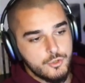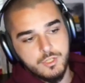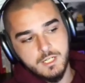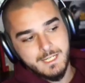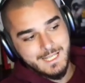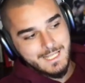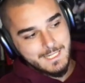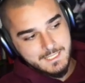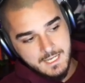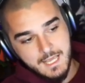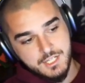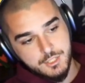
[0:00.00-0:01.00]
going to get a
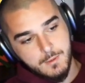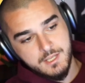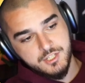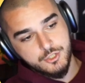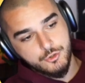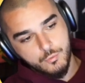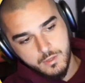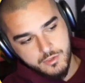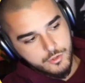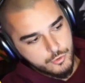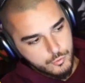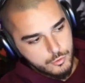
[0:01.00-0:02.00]
text message with
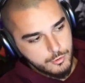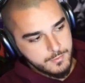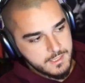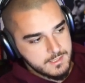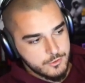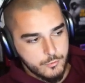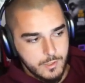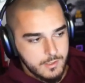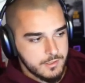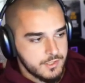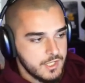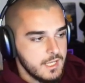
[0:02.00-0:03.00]
the Google Meet as well
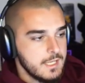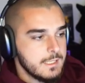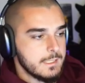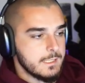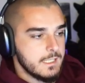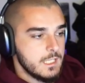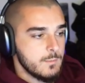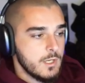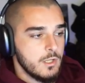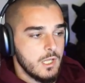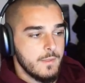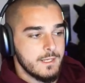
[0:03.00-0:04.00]
as an
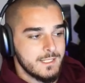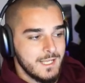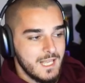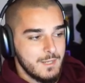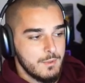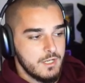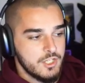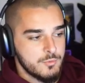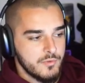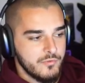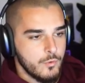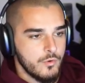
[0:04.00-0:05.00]
email. And then 10 minutes
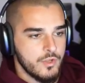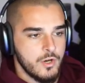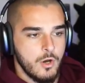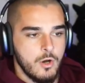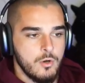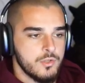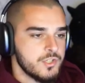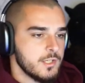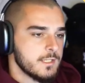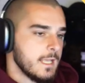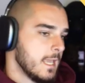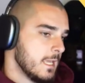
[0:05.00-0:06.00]
before the call, it
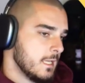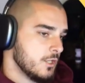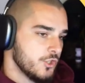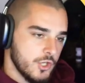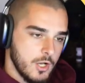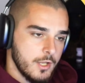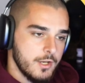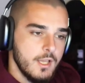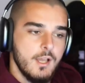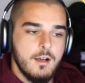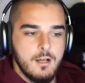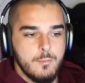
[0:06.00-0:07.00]
says, hey, John,
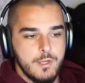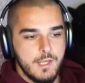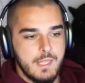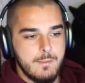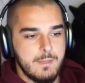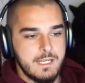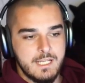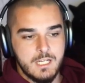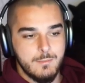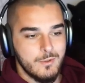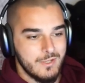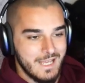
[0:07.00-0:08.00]
I'll be on that meeting in
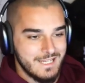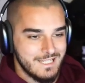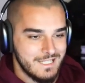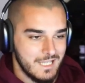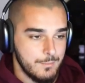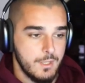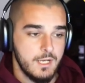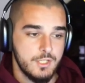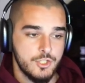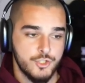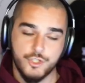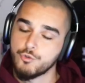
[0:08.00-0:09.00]
about 8 to 10
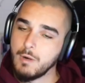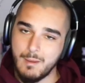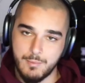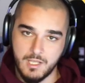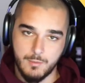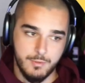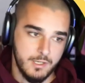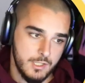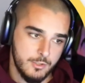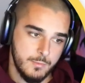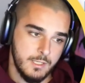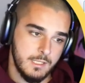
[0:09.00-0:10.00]
minutes, just wrapping up in another meeting.